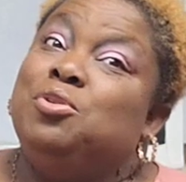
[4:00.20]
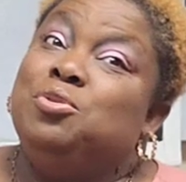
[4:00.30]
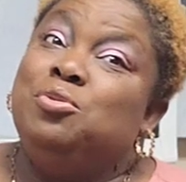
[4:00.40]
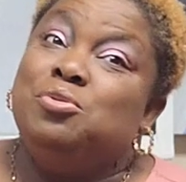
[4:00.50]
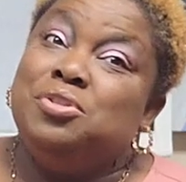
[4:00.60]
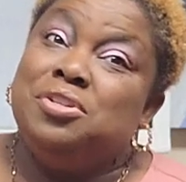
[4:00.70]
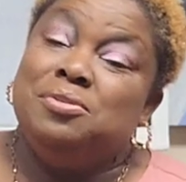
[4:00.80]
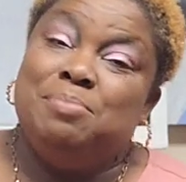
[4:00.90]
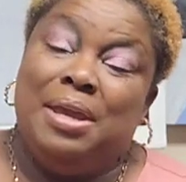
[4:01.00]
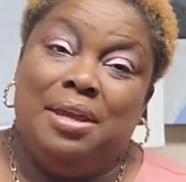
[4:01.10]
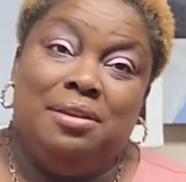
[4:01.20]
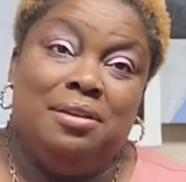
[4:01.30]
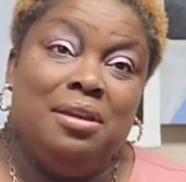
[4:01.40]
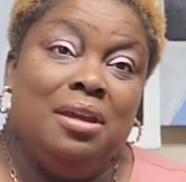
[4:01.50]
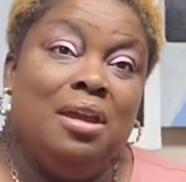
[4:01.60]
you go to your
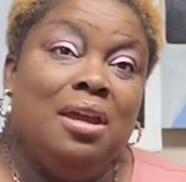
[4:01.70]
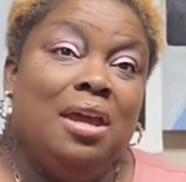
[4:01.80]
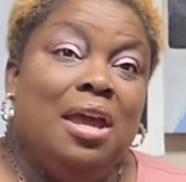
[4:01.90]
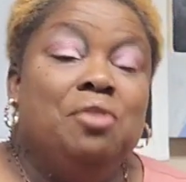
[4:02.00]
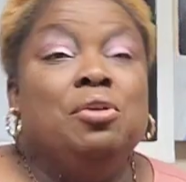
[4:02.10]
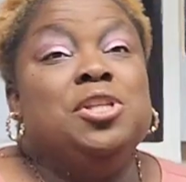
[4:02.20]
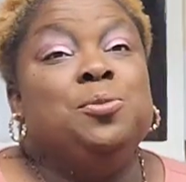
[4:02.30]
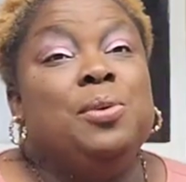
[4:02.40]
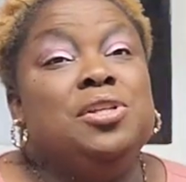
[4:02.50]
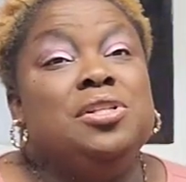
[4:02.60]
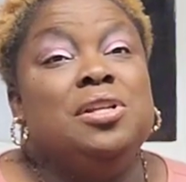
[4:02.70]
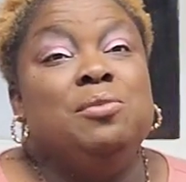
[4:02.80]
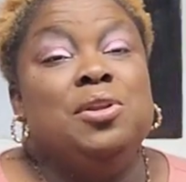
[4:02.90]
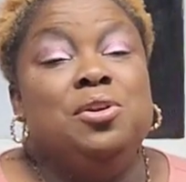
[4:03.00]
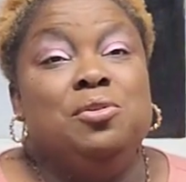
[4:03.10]
bed, especially
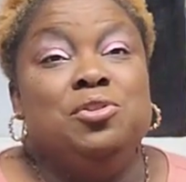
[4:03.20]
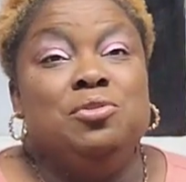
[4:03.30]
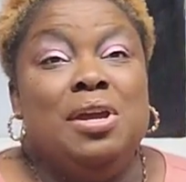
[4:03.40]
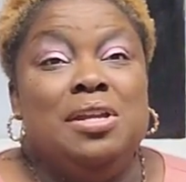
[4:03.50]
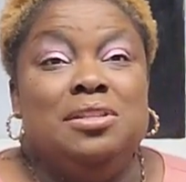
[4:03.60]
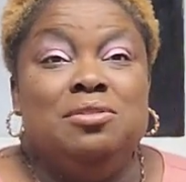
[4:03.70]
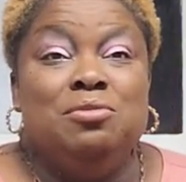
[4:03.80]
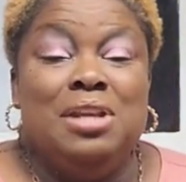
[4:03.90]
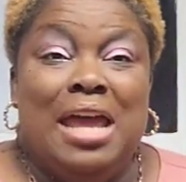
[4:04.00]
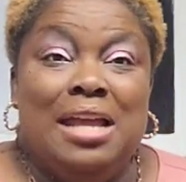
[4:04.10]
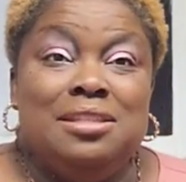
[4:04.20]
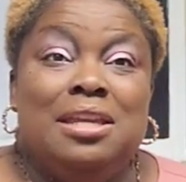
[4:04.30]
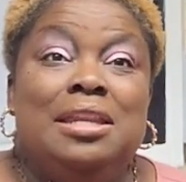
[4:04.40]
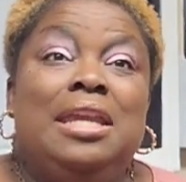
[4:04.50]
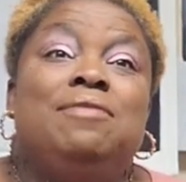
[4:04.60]
when you're trying to relax,
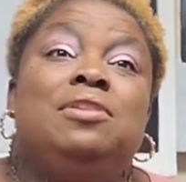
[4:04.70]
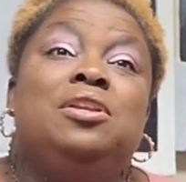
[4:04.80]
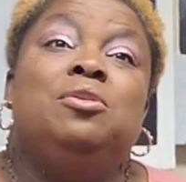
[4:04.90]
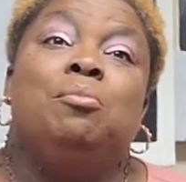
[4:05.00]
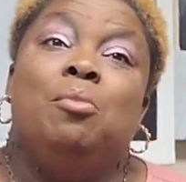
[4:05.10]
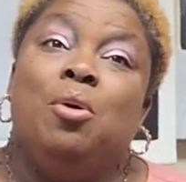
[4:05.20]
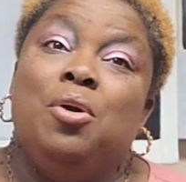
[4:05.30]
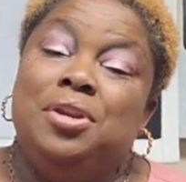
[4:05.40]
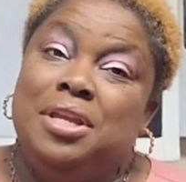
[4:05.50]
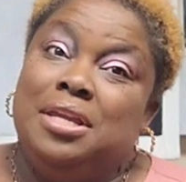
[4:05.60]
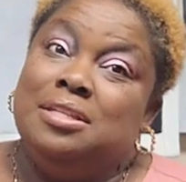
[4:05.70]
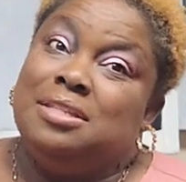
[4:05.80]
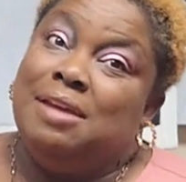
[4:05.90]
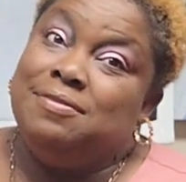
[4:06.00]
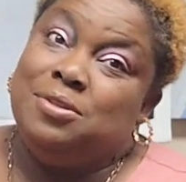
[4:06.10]
and even in the mornings
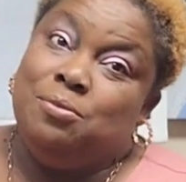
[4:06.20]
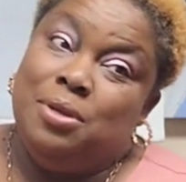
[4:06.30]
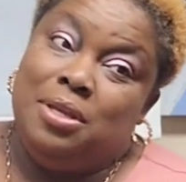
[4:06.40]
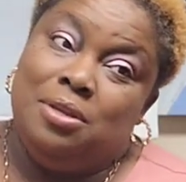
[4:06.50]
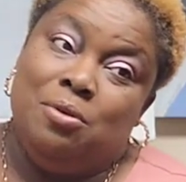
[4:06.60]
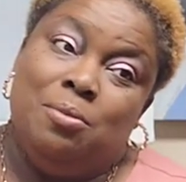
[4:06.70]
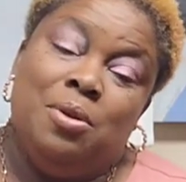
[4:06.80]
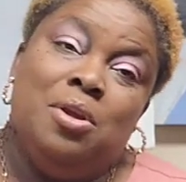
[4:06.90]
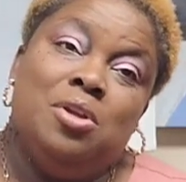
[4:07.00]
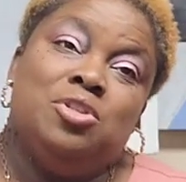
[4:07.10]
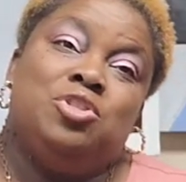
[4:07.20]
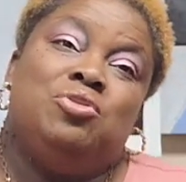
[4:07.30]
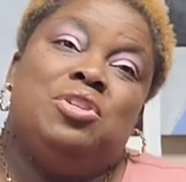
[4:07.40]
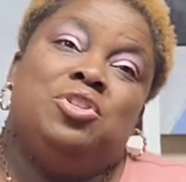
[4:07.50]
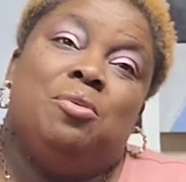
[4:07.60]
after waking up.
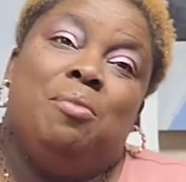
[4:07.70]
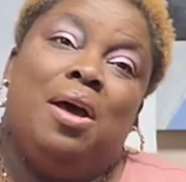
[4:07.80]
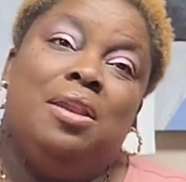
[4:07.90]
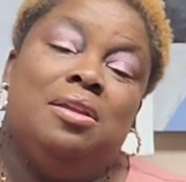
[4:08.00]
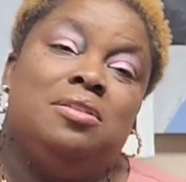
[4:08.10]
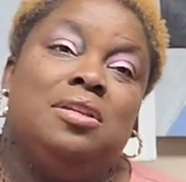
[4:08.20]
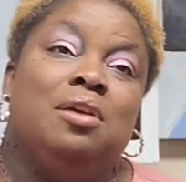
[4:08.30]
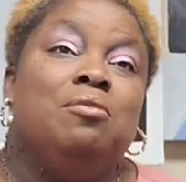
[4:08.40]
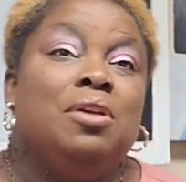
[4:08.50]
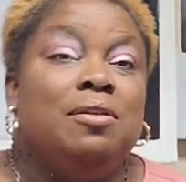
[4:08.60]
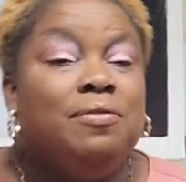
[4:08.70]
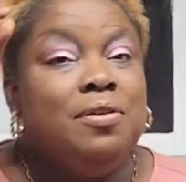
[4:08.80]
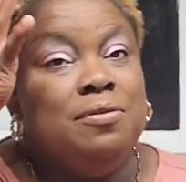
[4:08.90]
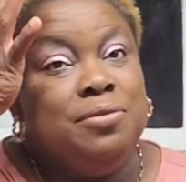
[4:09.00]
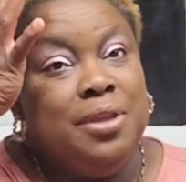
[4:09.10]
Stretch your body to get ready for
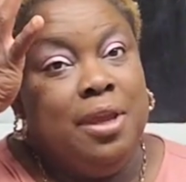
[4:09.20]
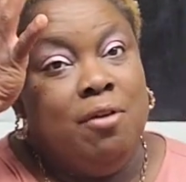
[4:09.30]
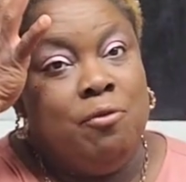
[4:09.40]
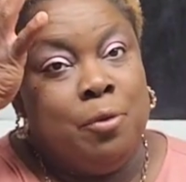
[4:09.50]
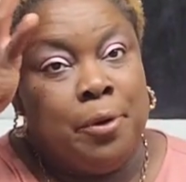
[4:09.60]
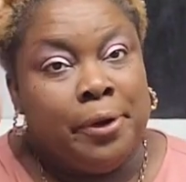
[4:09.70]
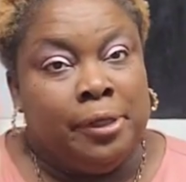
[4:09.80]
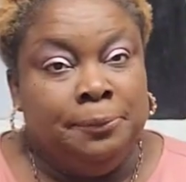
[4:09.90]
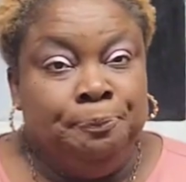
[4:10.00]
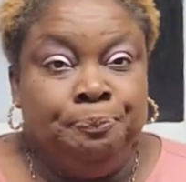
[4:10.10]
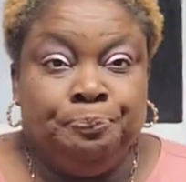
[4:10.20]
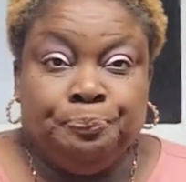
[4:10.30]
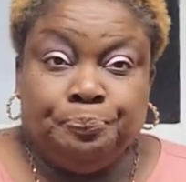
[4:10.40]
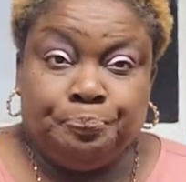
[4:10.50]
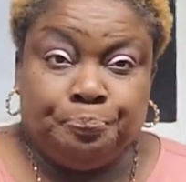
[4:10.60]
the day of work.
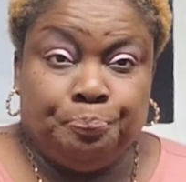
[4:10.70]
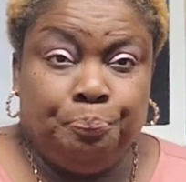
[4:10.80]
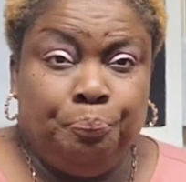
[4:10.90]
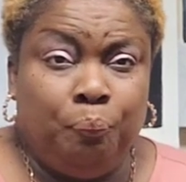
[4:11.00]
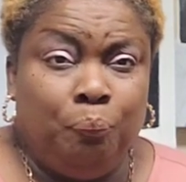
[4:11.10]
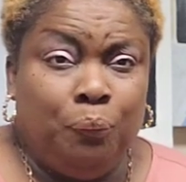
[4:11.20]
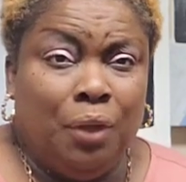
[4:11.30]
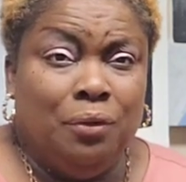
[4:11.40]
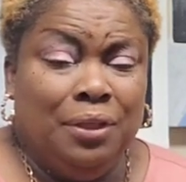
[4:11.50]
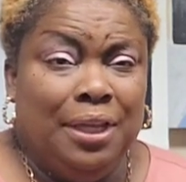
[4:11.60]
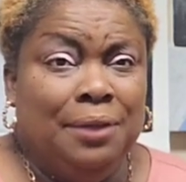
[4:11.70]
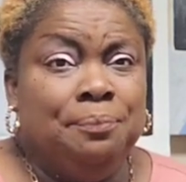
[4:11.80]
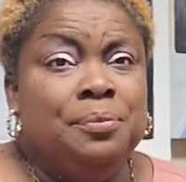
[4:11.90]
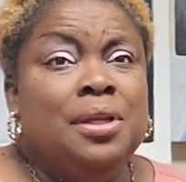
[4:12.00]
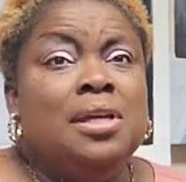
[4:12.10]

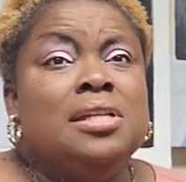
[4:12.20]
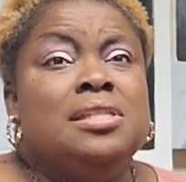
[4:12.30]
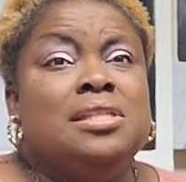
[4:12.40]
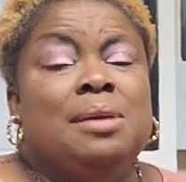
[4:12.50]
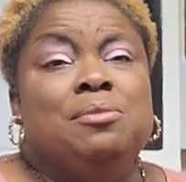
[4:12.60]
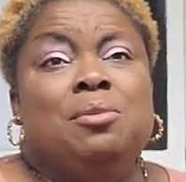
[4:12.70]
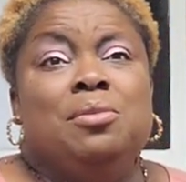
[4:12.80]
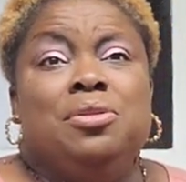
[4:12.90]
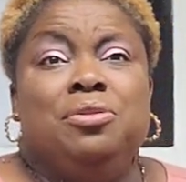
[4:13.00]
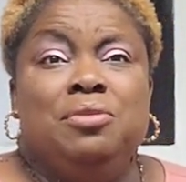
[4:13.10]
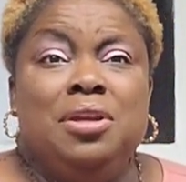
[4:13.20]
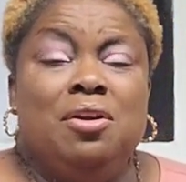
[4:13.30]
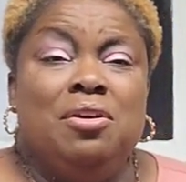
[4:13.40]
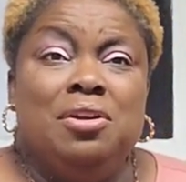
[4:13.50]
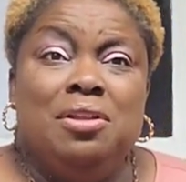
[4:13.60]
Okay? Step number 3,
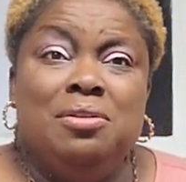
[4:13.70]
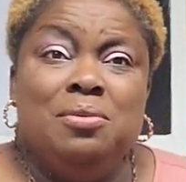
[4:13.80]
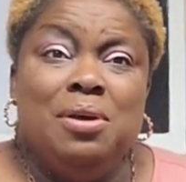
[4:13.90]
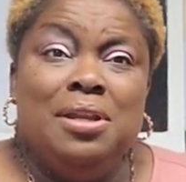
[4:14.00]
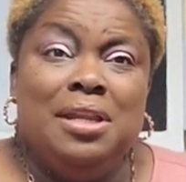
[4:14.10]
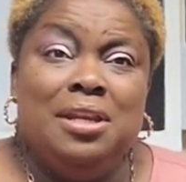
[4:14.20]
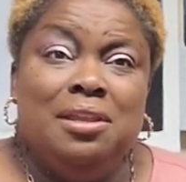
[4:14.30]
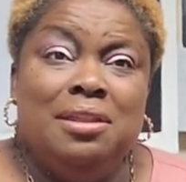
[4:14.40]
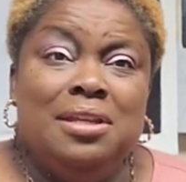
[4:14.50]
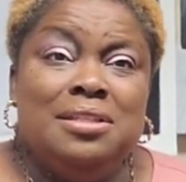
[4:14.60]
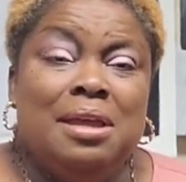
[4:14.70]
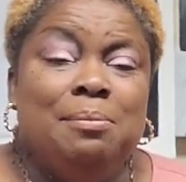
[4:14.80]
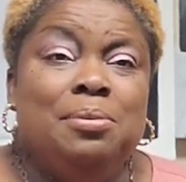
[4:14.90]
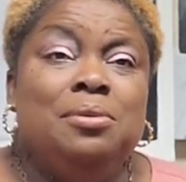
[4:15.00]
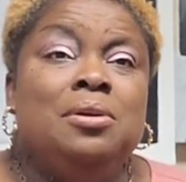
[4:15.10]
or another
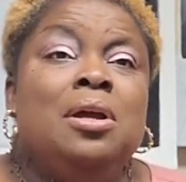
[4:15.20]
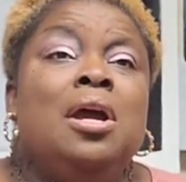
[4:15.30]
example,